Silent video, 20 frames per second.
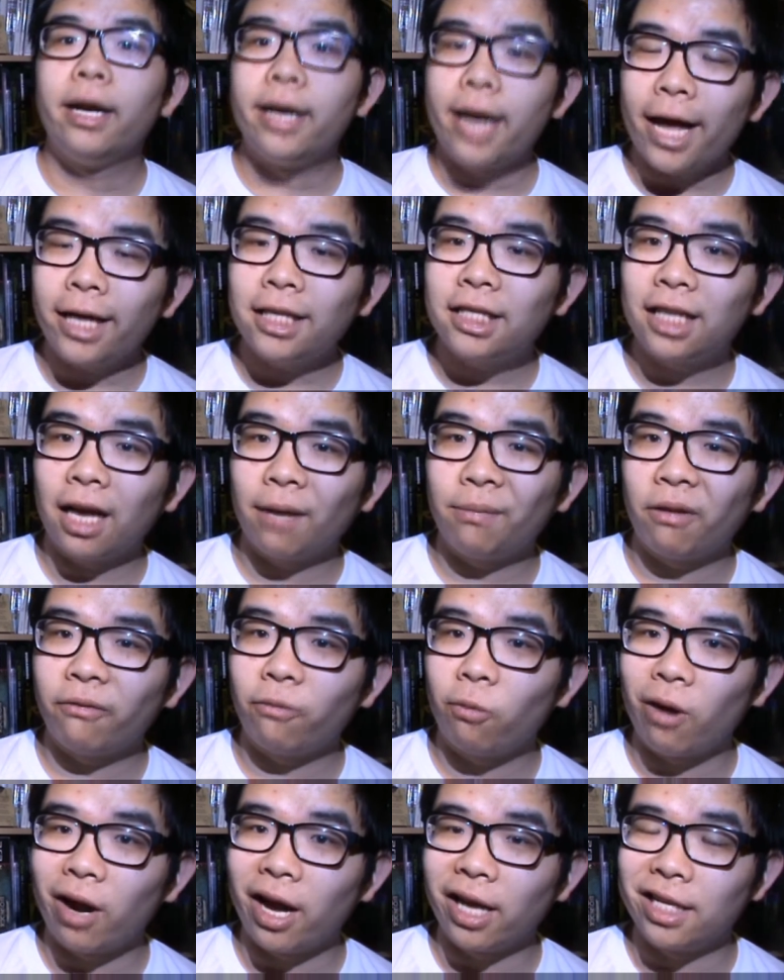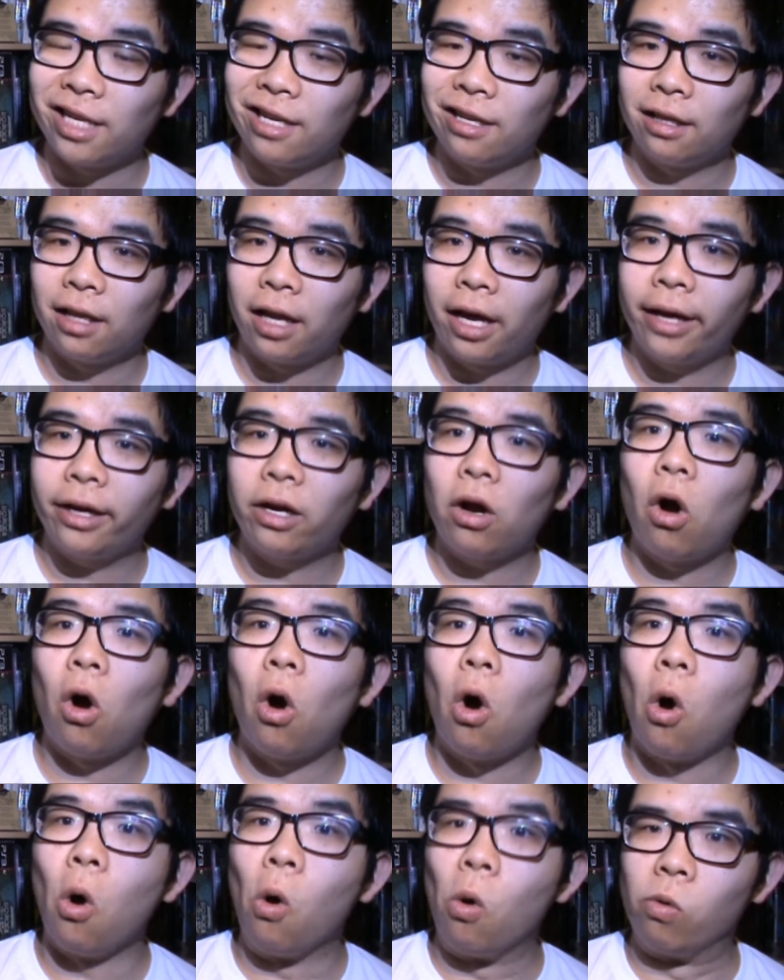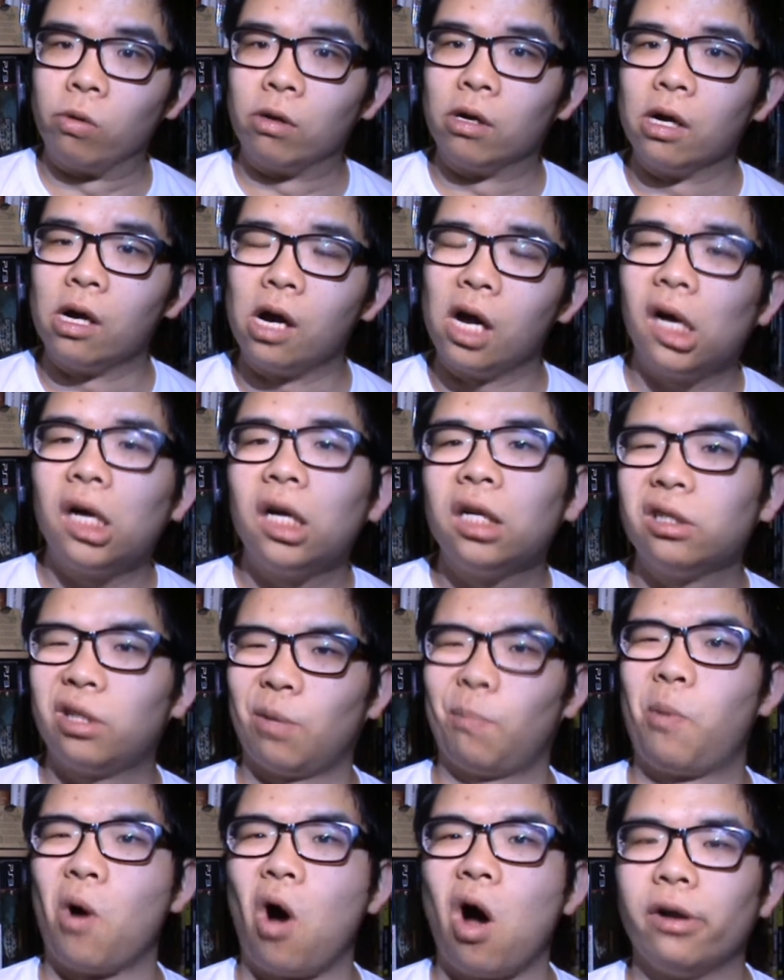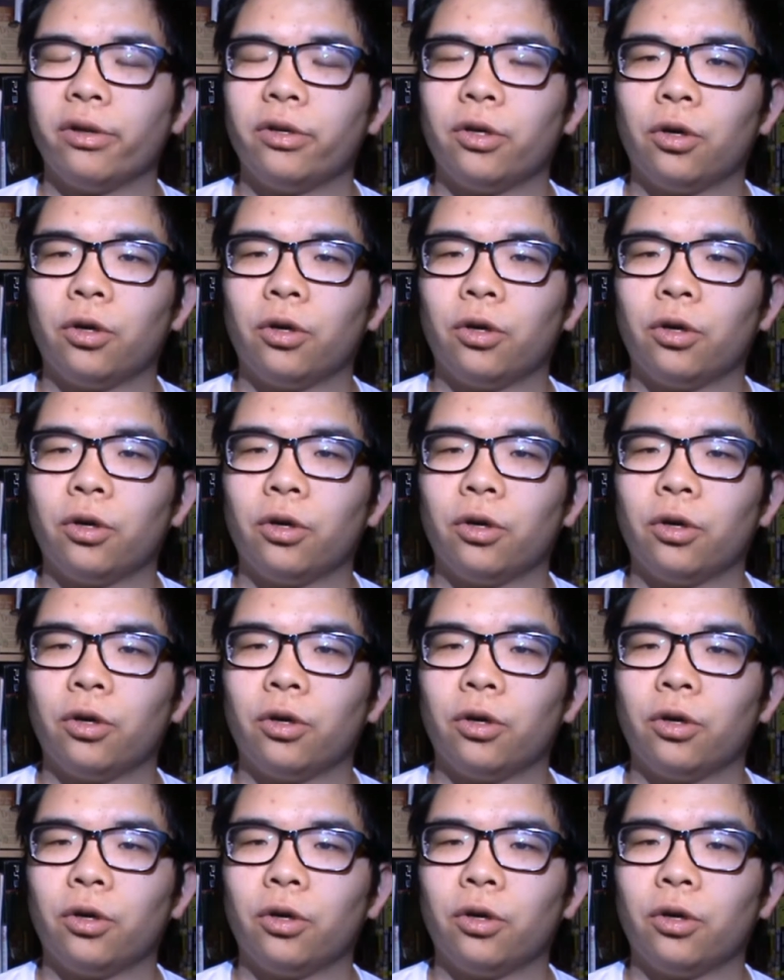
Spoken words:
Next up of what I didn't like, Olga, the Bond